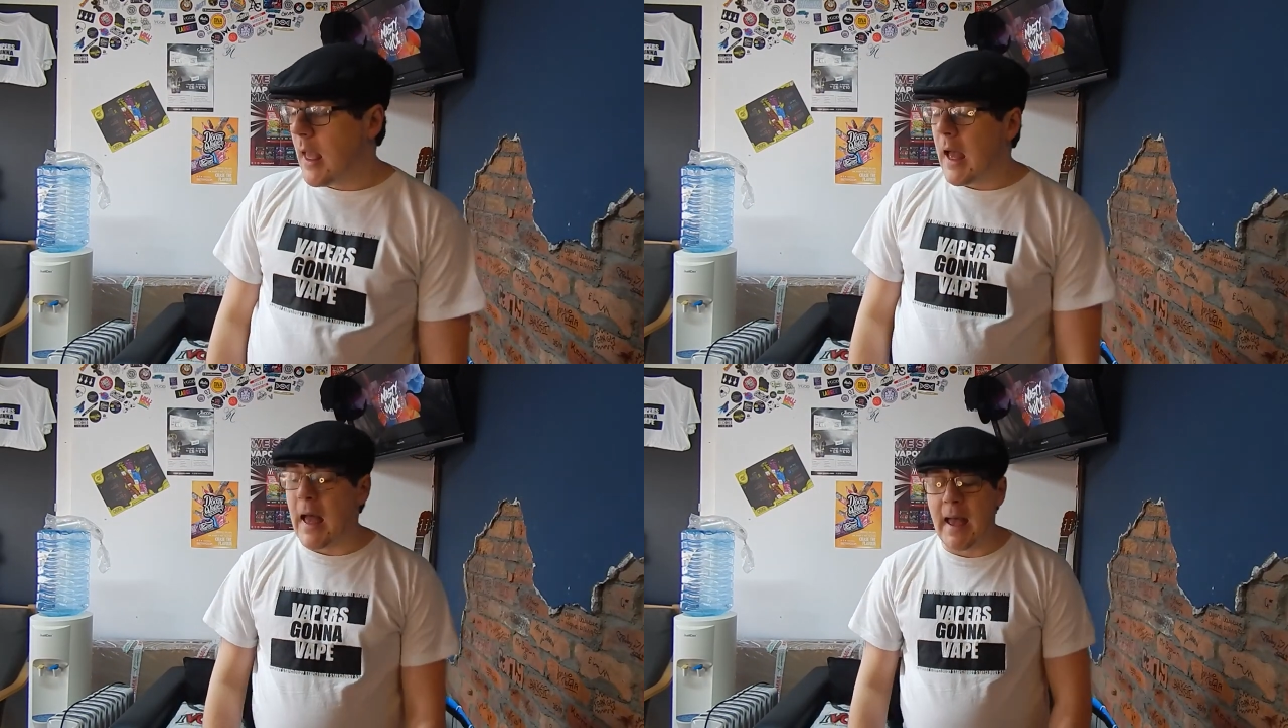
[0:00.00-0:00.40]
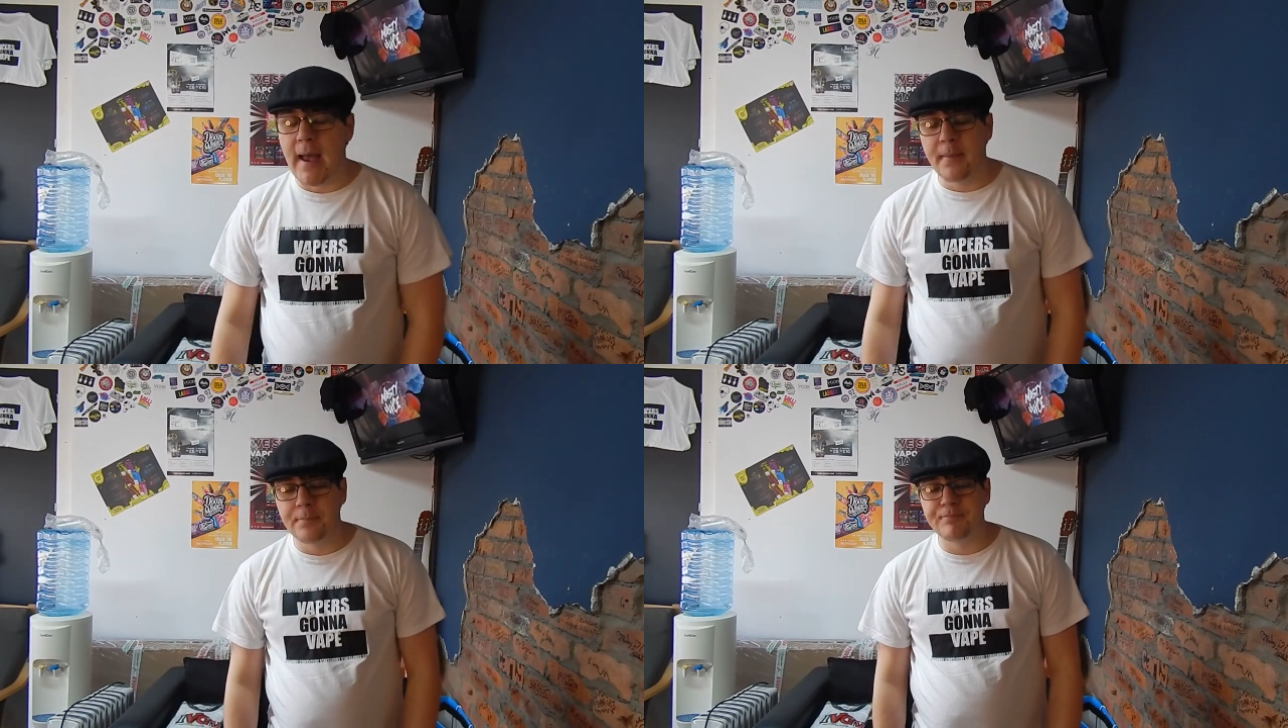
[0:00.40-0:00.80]

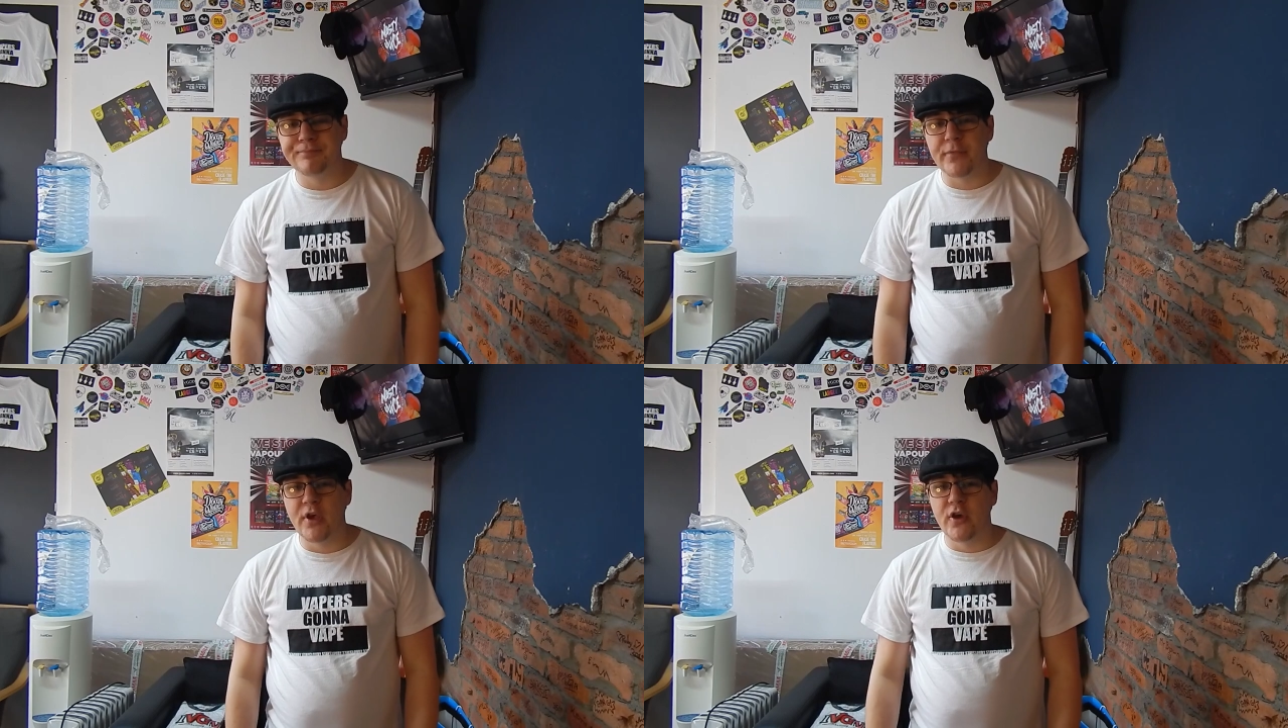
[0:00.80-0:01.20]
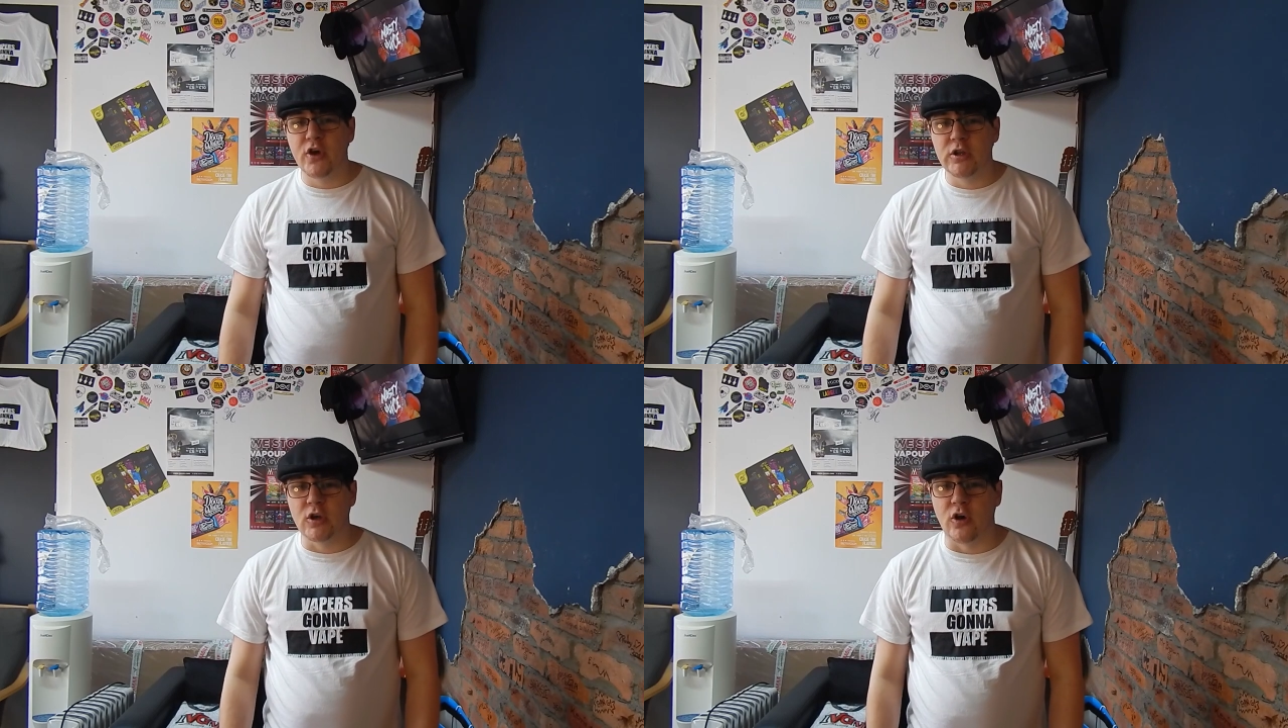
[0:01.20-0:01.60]
Um,
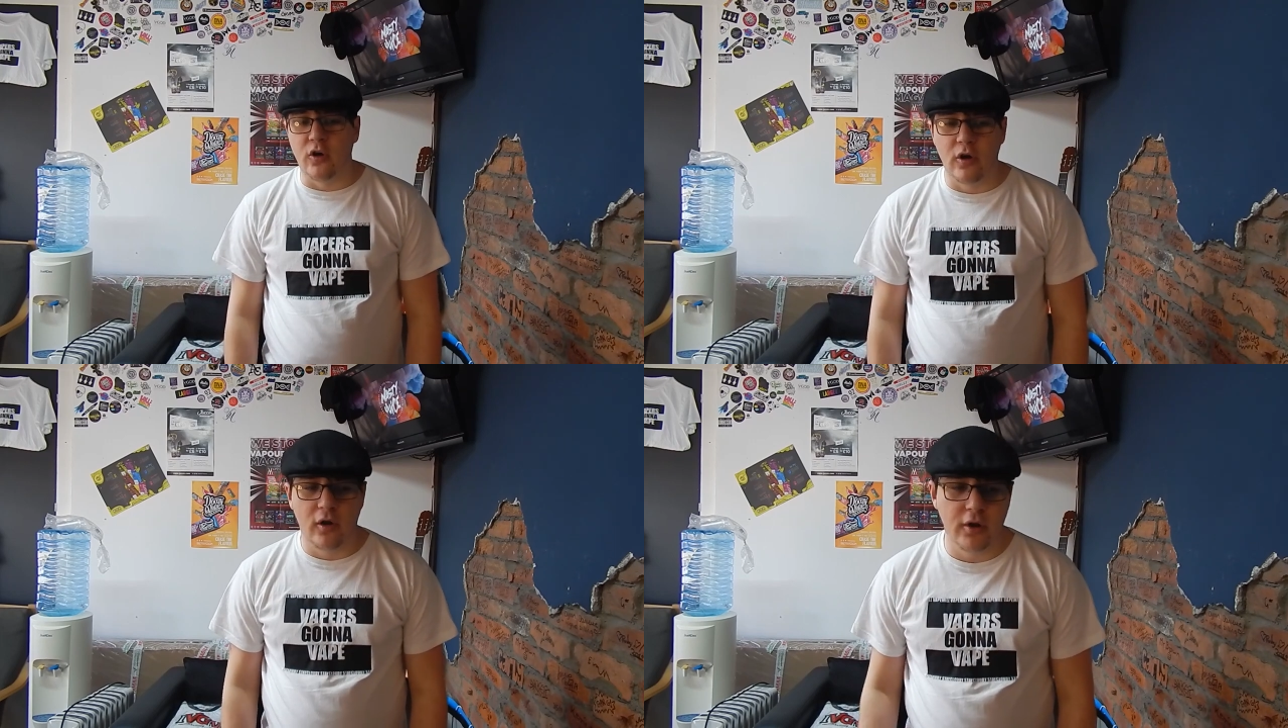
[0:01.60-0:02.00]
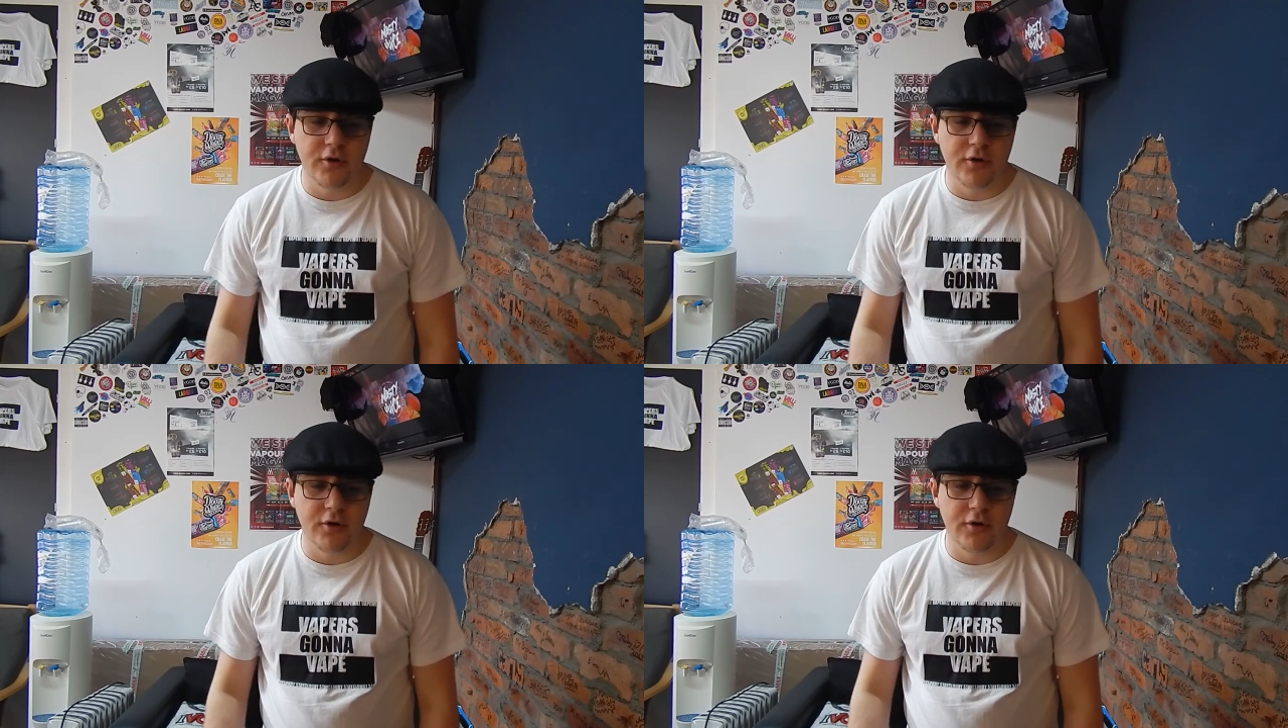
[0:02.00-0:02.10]
good luck all.